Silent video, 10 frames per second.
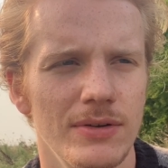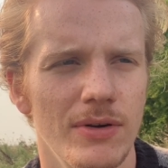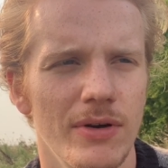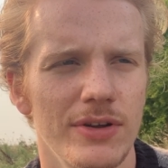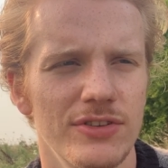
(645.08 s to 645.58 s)

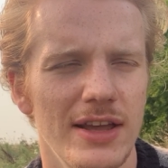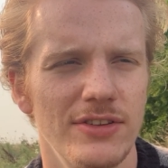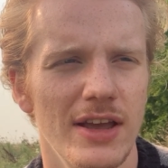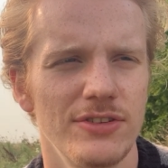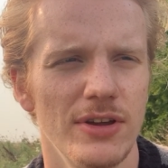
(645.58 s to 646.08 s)
or it
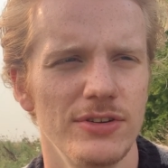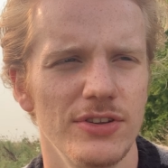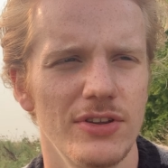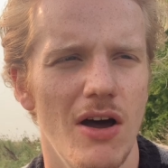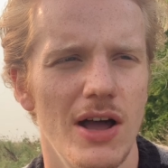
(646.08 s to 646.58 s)
satiates certain
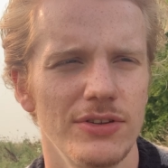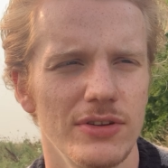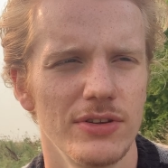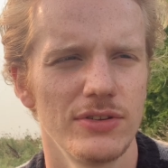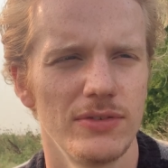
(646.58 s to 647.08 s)
desires
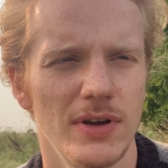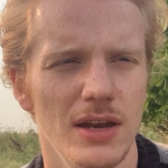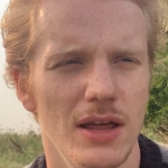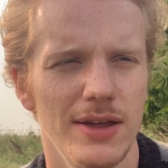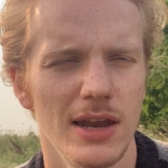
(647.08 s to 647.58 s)
on a sort
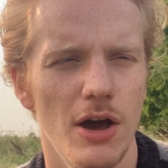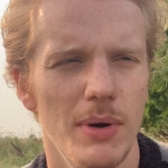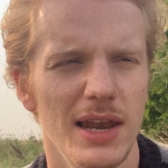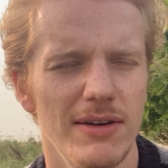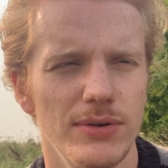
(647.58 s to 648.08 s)
of a
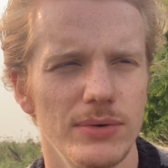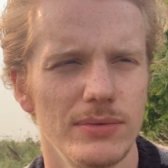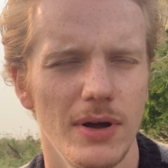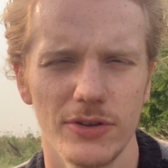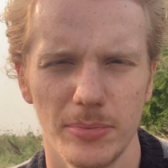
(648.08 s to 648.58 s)
lower level,
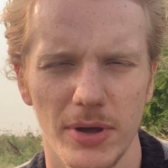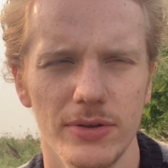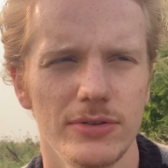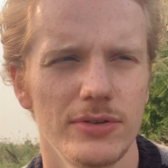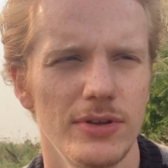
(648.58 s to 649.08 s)
I
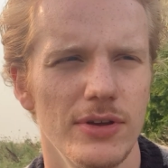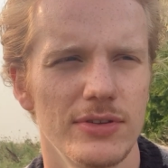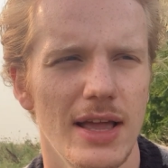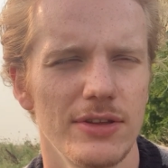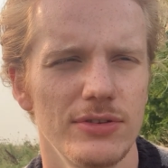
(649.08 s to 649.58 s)
suppose, to
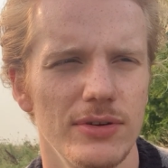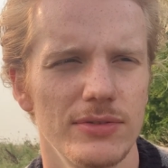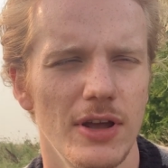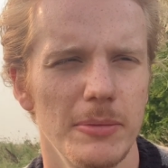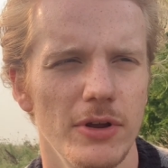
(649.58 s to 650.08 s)
use that sort
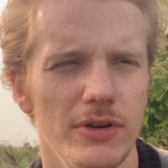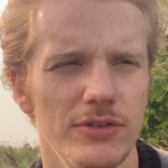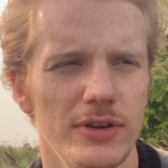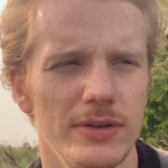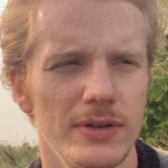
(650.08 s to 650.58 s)
of
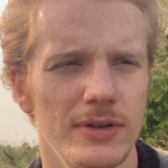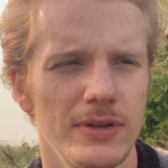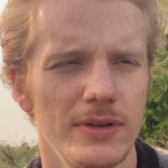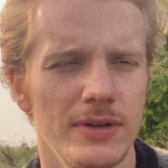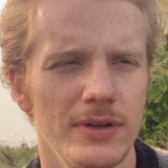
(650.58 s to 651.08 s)
terminology.
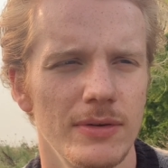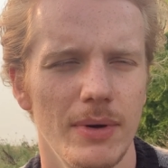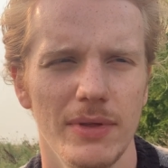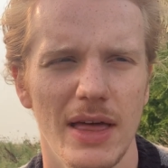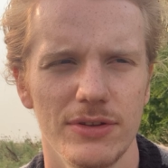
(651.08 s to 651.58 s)

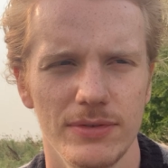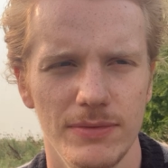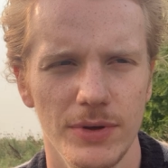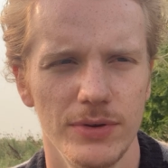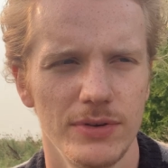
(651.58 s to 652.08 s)
Whether that's
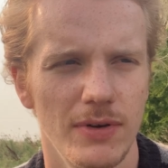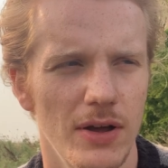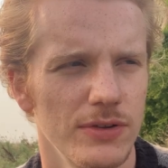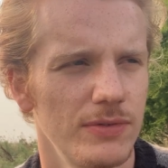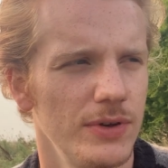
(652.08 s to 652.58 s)
food,
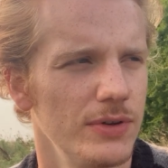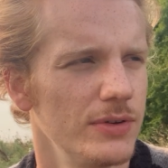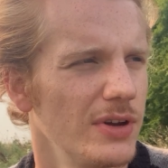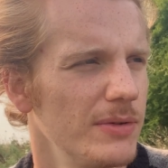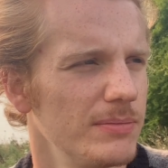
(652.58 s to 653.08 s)
fast
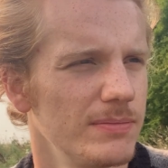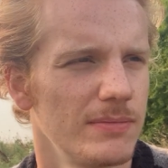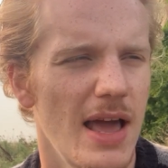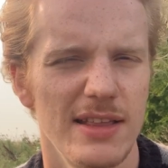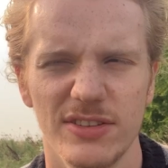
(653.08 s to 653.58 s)
food,
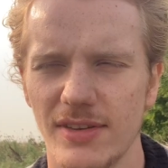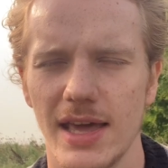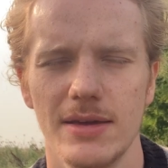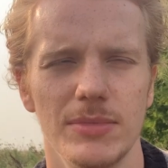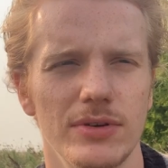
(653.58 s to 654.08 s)

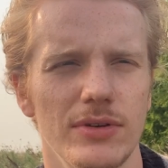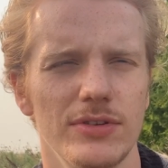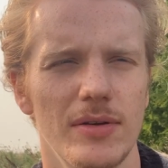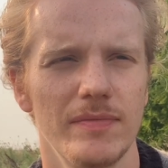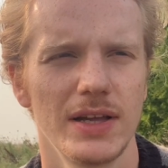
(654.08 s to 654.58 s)
entertainment, or
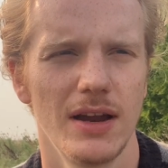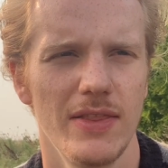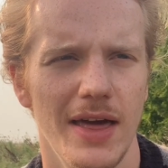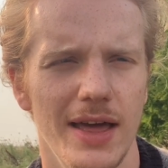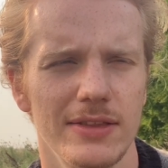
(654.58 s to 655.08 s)
something like
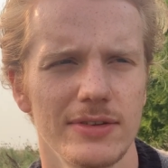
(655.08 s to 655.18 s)
that.